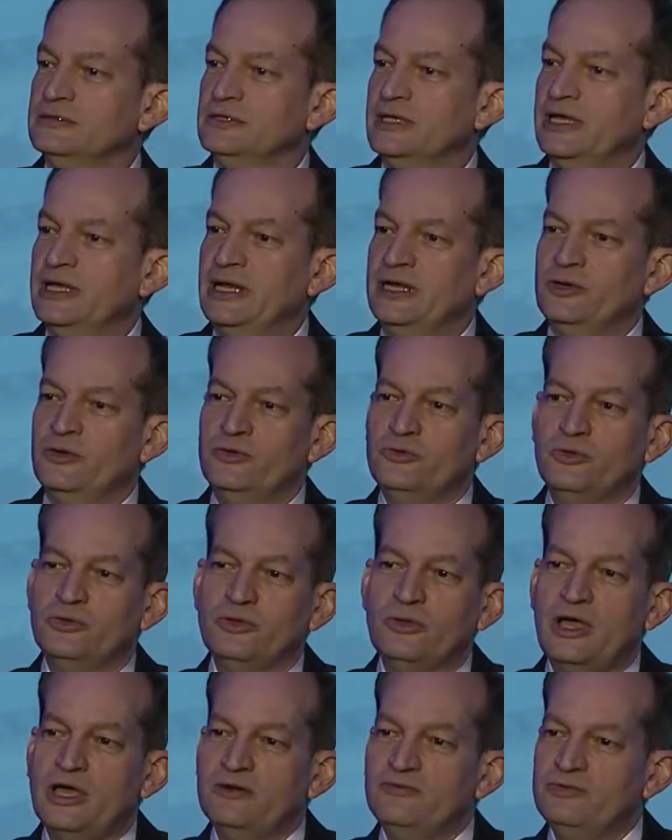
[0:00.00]
and I know there are a
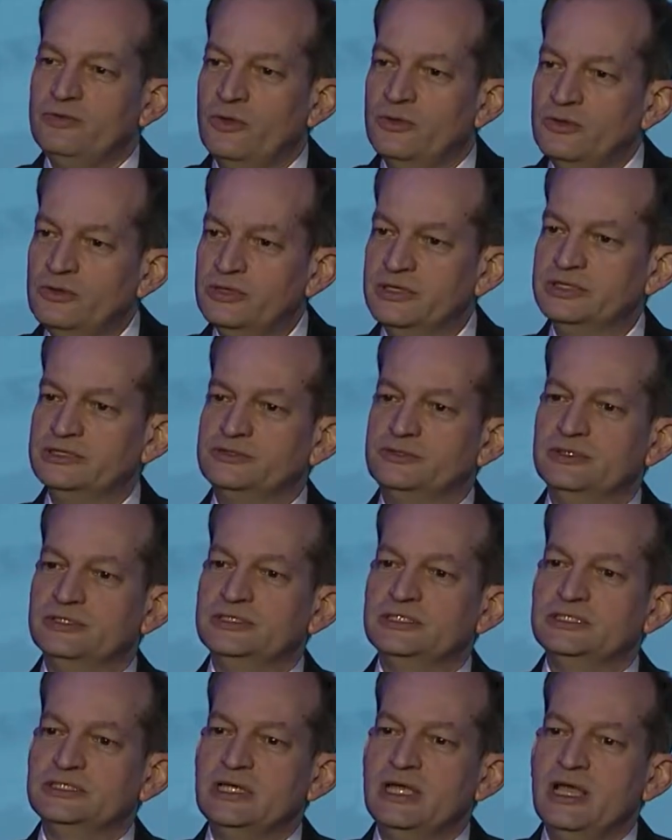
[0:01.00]
lot of local
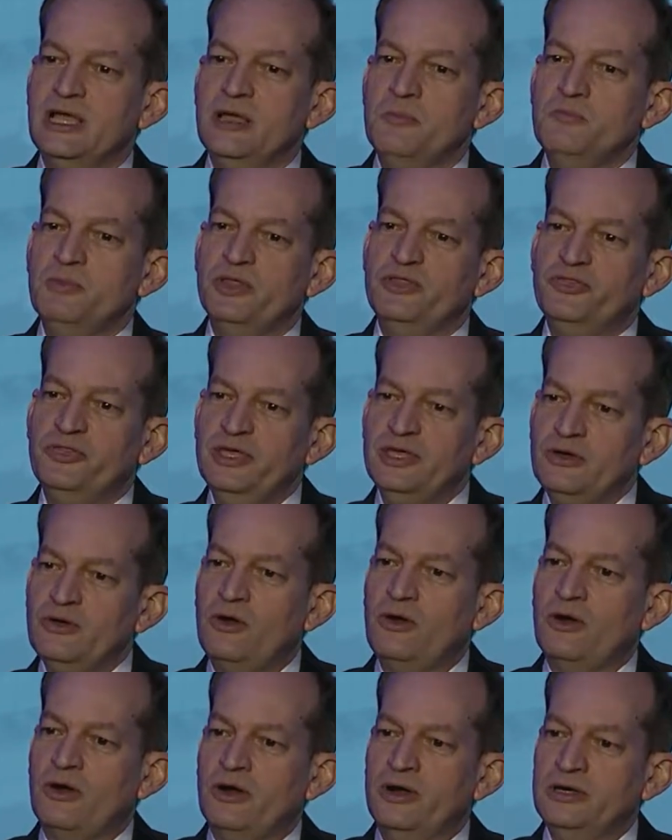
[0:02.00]
interests, but think
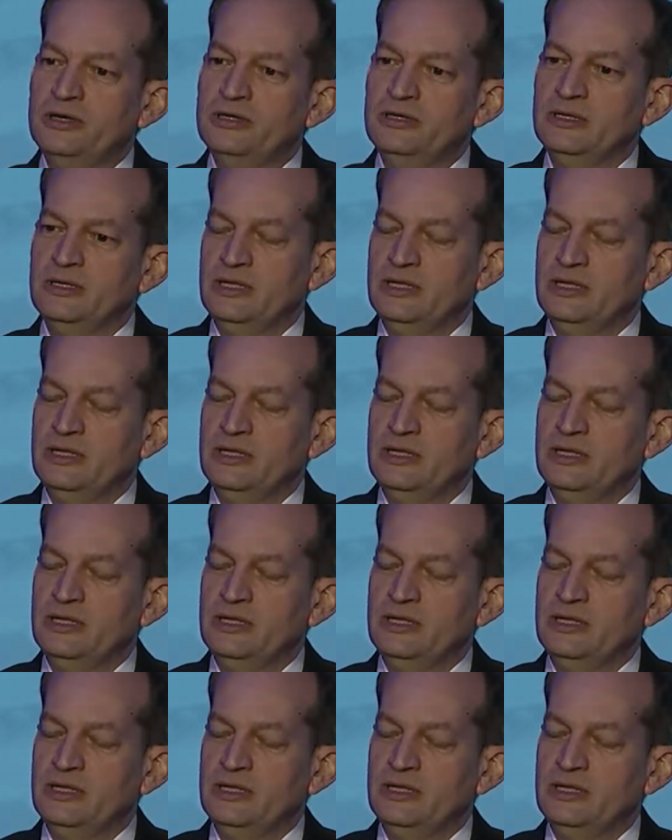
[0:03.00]
hard.